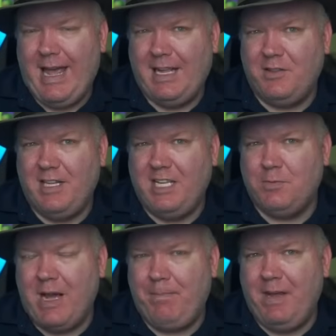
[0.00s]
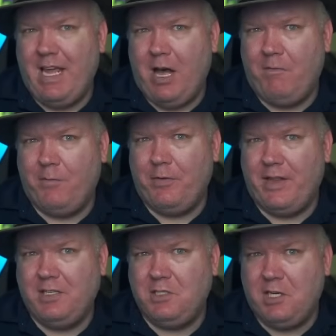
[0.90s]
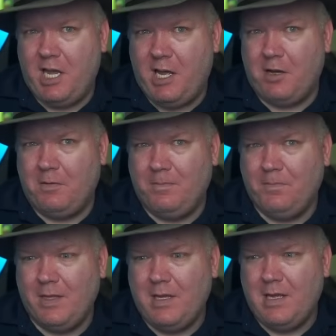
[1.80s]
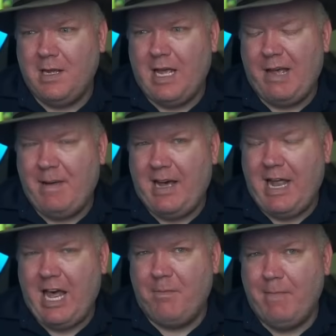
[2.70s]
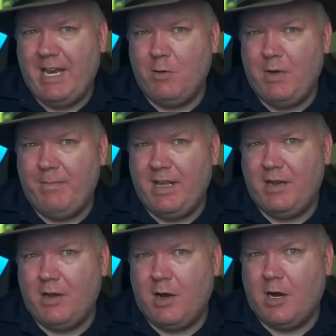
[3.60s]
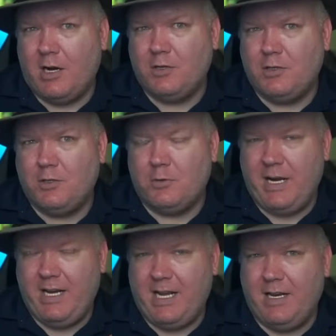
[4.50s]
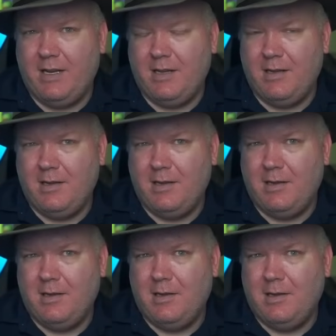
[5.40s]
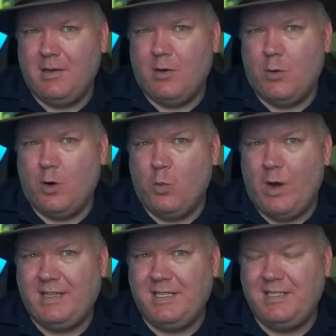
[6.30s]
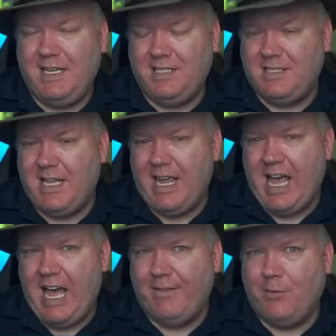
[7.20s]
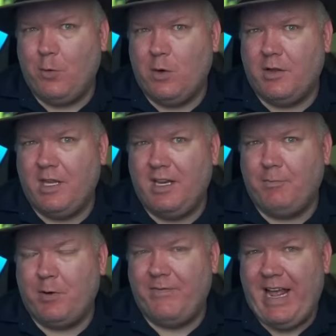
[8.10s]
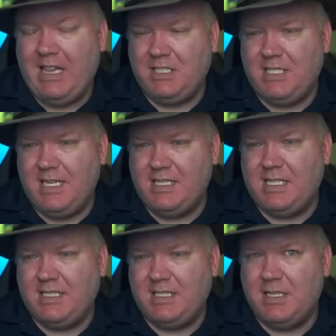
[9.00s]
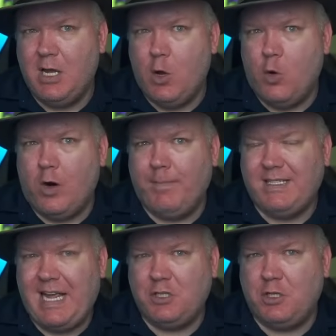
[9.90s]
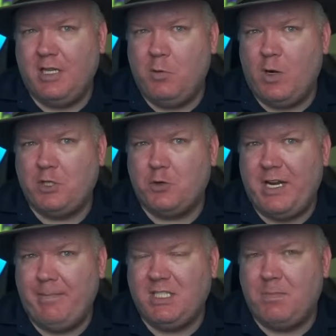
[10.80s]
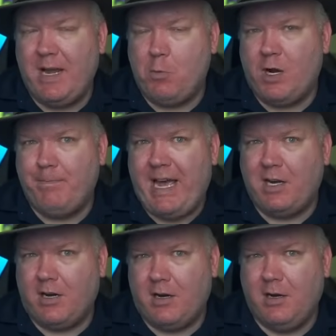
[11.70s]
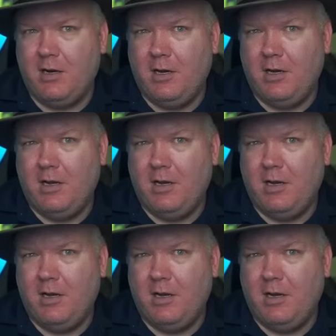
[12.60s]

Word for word: And these might be helpful things to know about how men and women are treated or what diseases they have, or the prevalence of diseases, or potentially what treatments might work better